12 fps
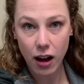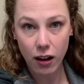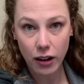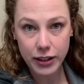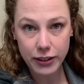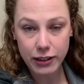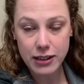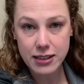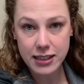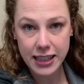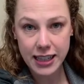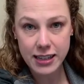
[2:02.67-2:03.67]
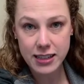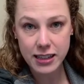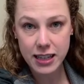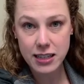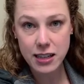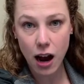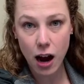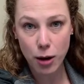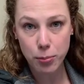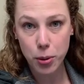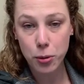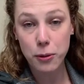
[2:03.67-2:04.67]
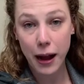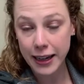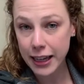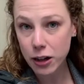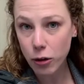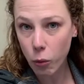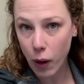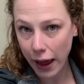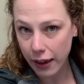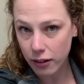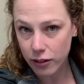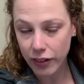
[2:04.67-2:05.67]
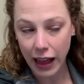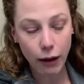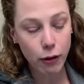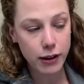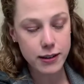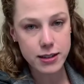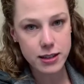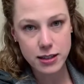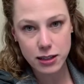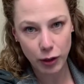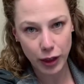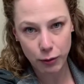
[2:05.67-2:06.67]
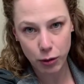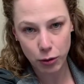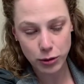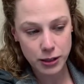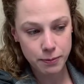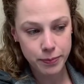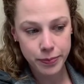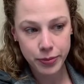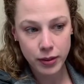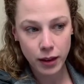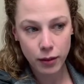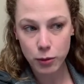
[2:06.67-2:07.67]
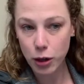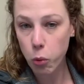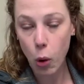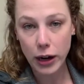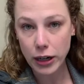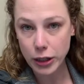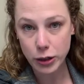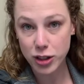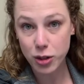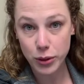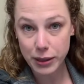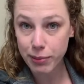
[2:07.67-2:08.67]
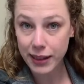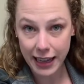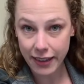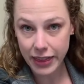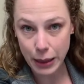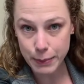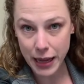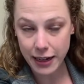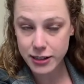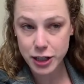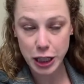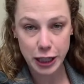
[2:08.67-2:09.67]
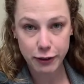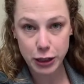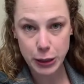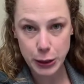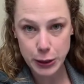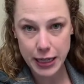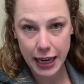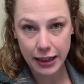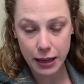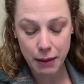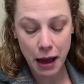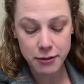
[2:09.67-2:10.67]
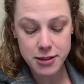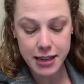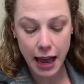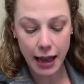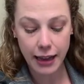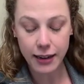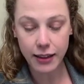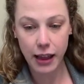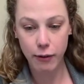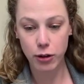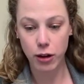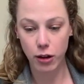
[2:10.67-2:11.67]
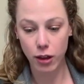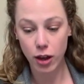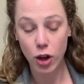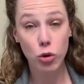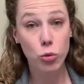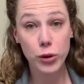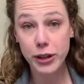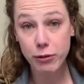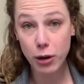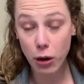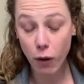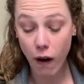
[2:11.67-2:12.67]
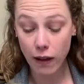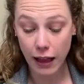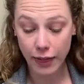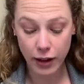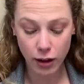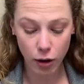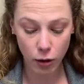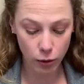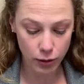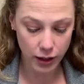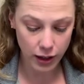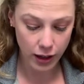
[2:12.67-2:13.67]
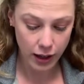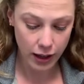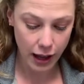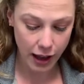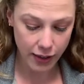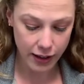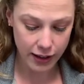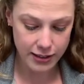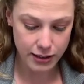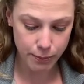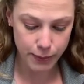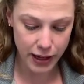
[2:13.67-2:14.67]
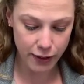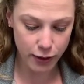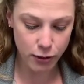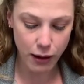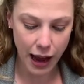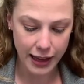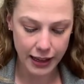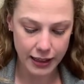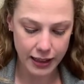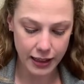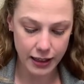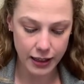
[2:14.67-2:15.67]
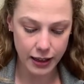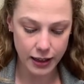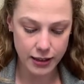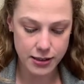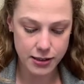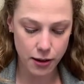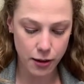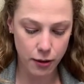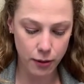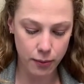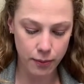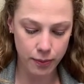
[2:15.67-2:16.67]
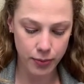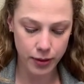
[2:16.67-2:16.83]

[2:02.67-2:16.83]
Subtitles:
all different seeds. These are perennial wildflowers, so they won't require you to replant them next year. If you do take them outside, they will regrow all on their own. And there is a big variety here, so